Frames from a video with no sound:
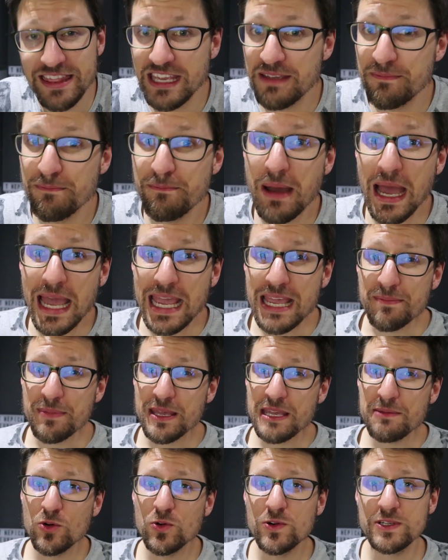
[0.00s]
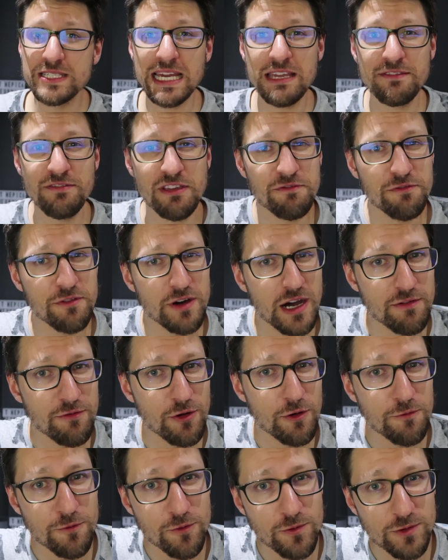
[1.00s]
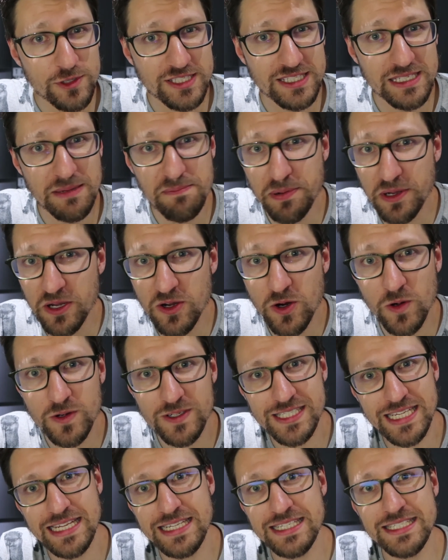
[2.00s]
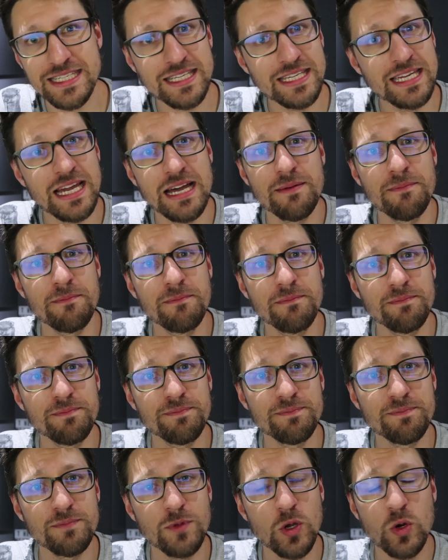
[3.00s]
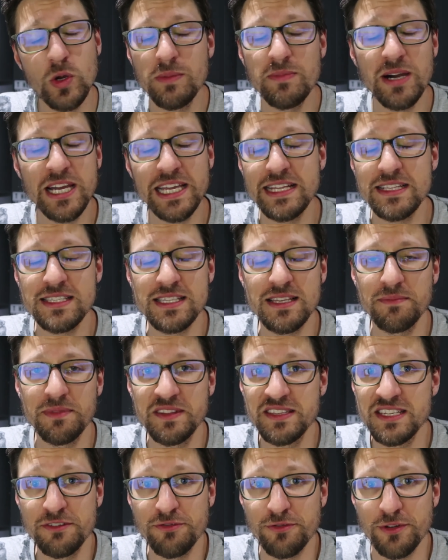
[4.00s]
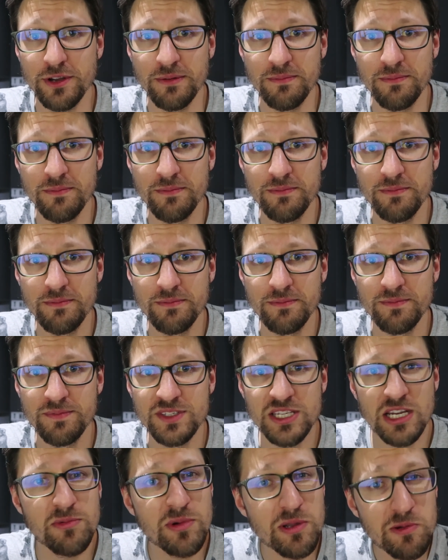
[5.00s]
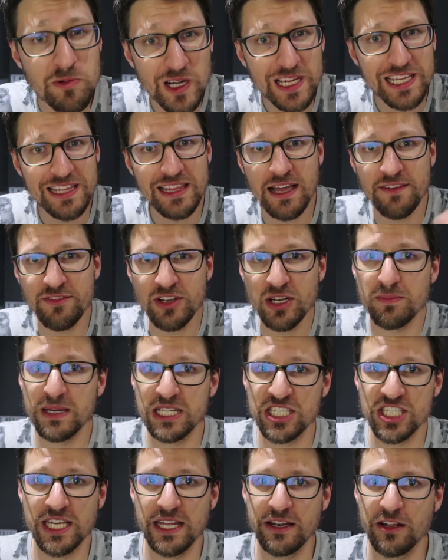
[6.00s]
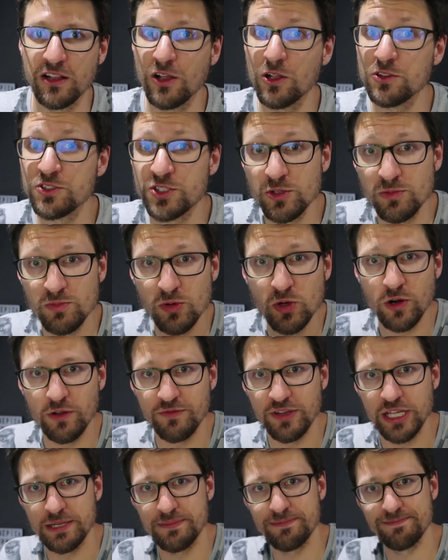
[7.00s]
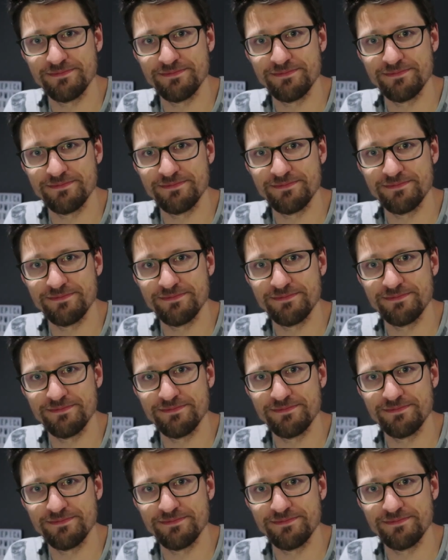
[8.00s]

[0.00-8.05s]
there may be more Davie504 simp content to come, or you might get something different. Tell me what you're loving on my channel, I'll do more of it.